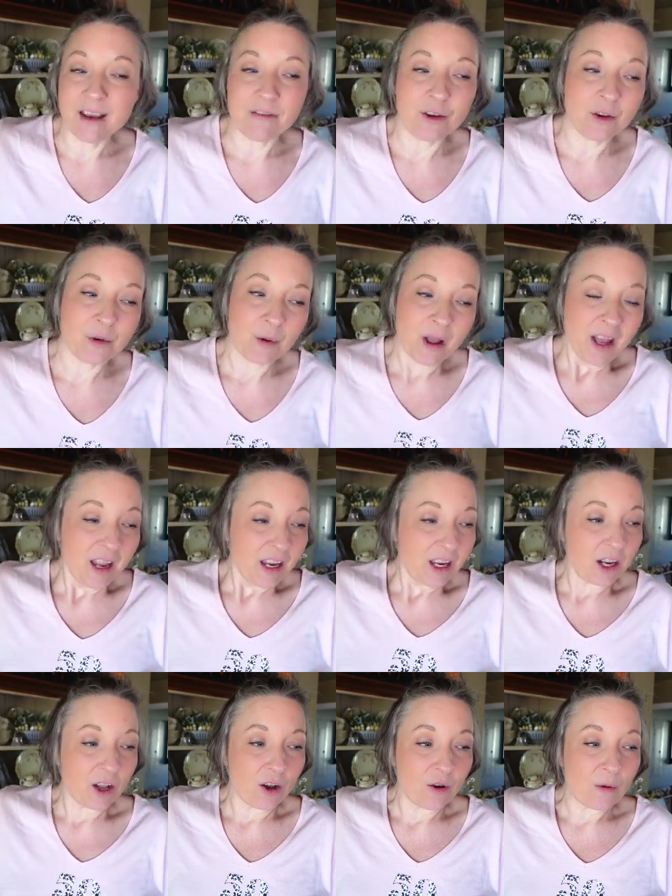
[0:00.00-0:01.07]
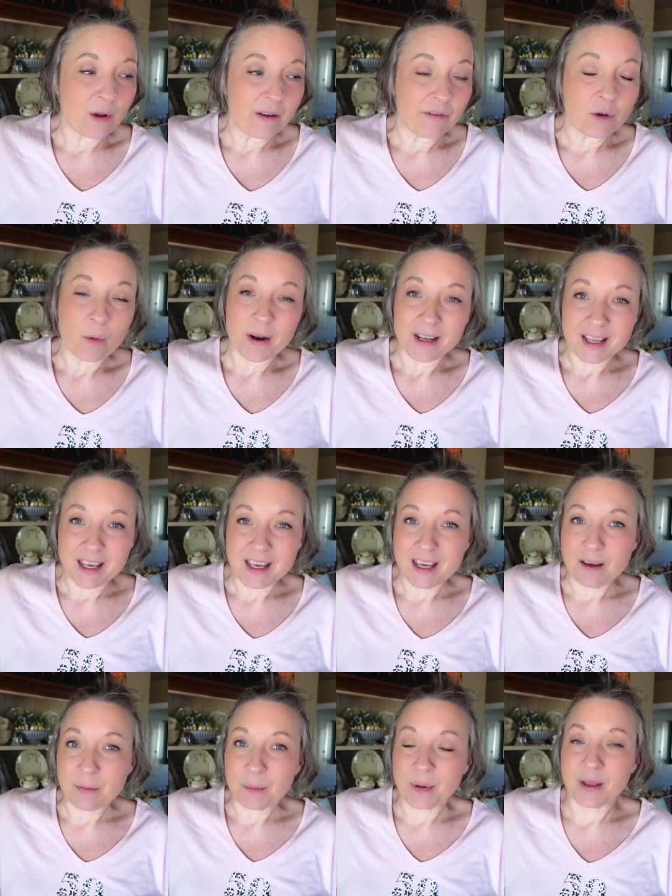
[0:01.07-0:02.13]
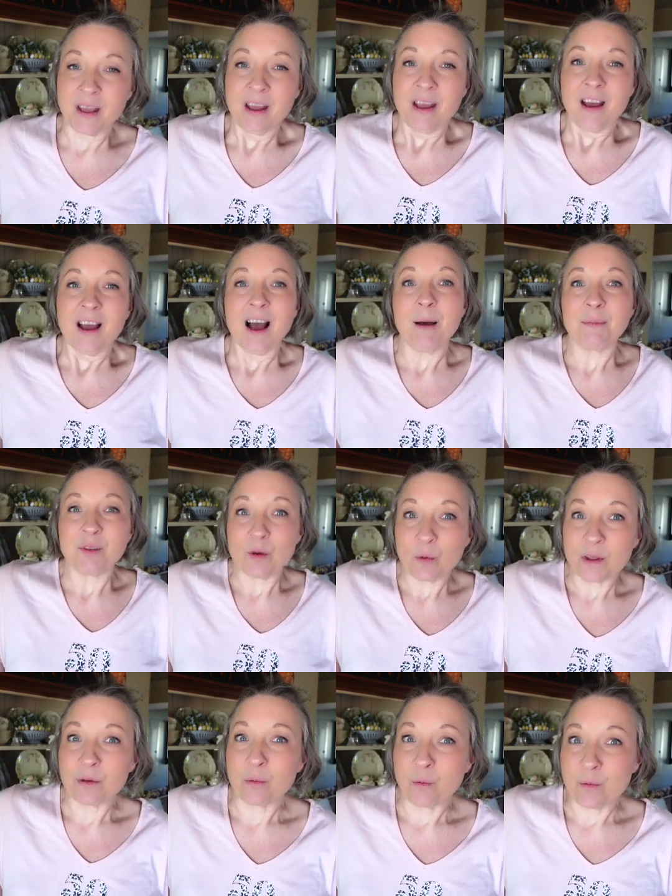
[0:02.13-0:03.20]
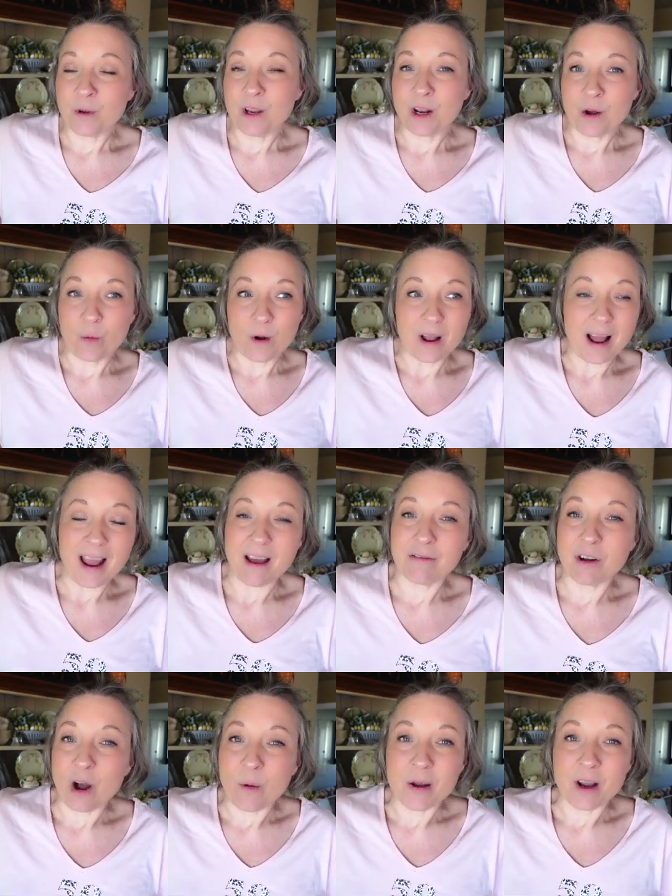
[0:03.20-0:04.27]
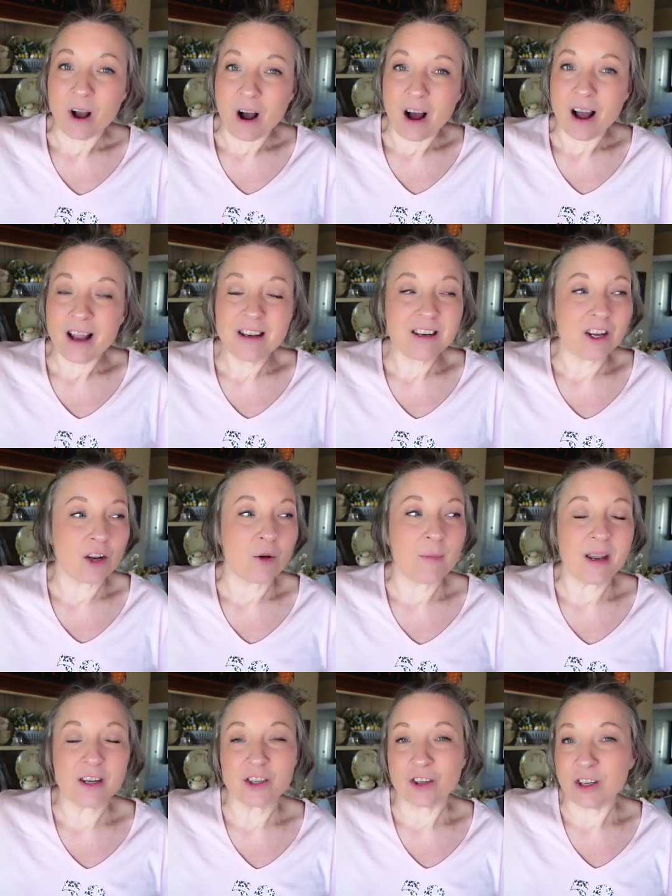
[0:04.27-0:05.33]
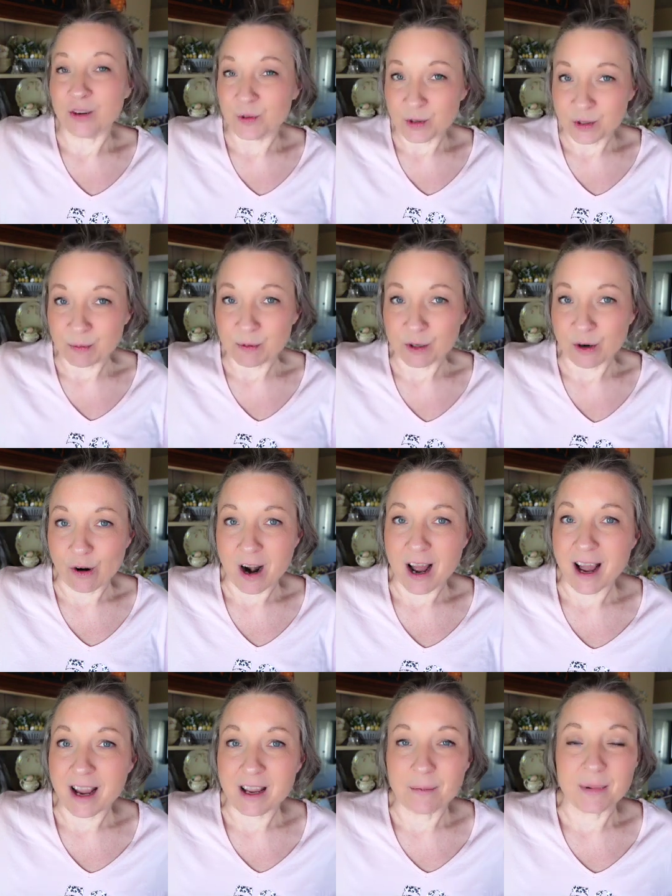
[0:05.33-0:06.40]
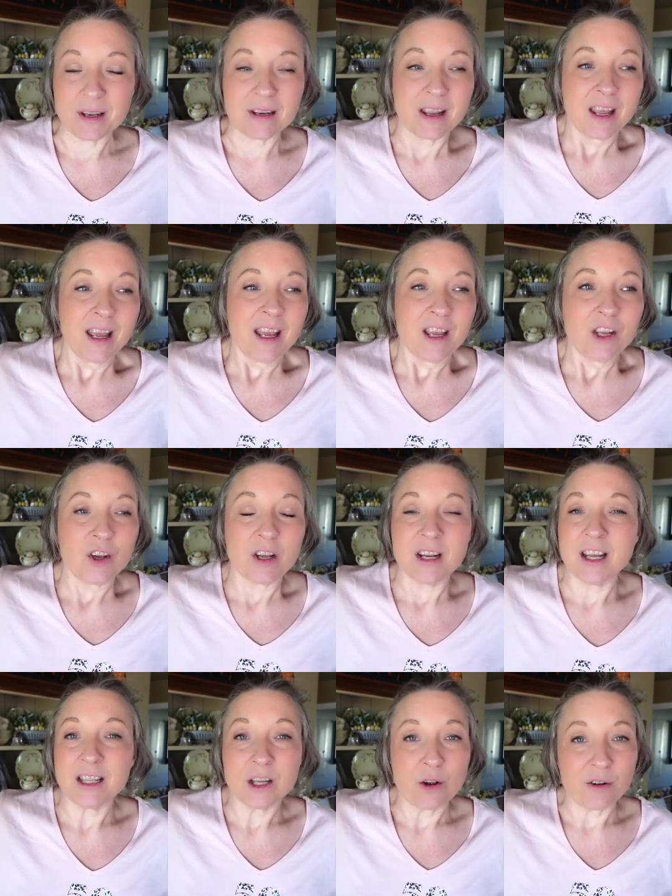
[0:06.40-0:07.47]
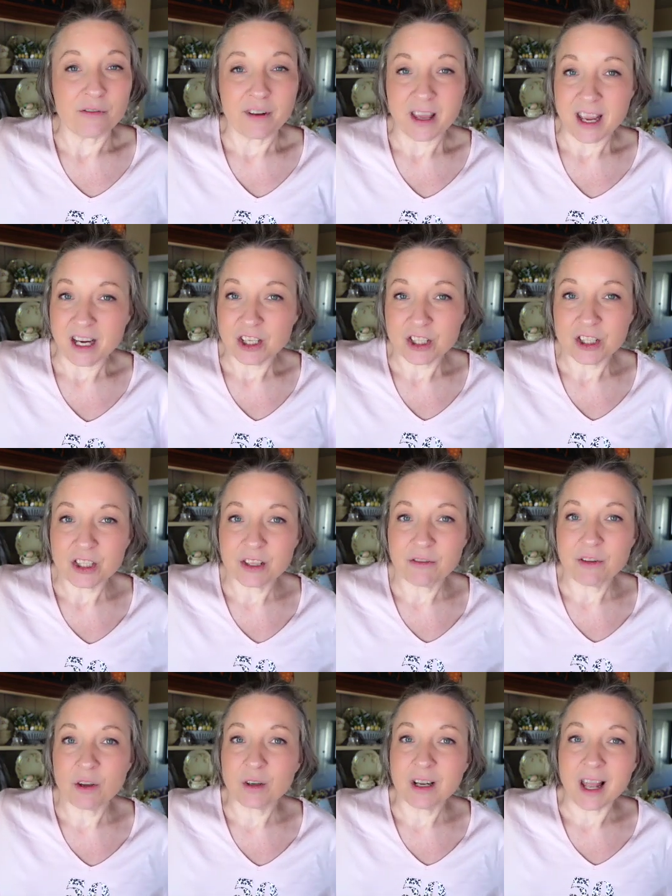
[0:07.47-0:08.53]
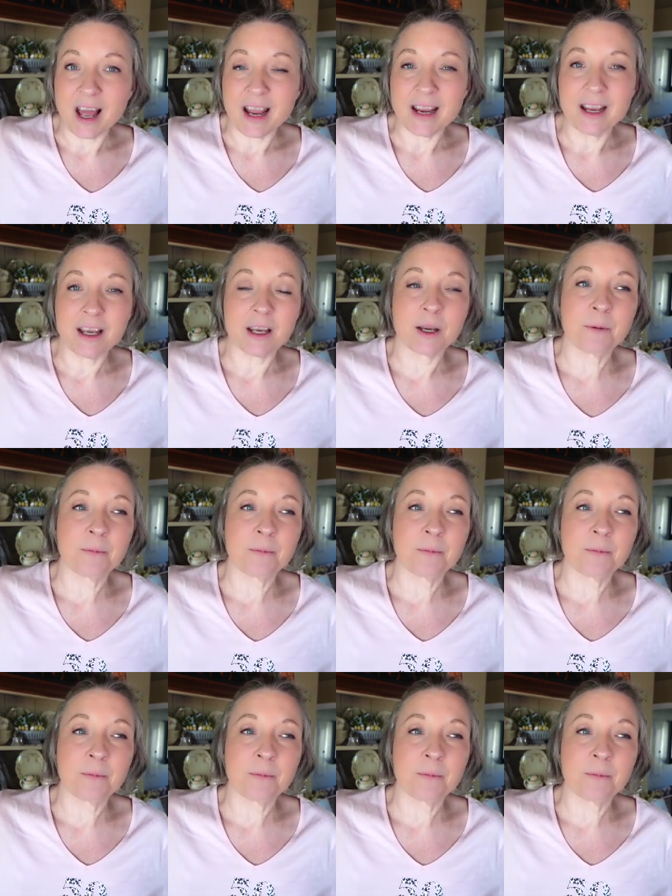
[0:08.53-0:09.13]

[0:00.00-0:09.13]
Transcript: If you want to keep up to with, you know, what I have going on, you know, make sure you subscribe, and you can hit notifications if you'd like.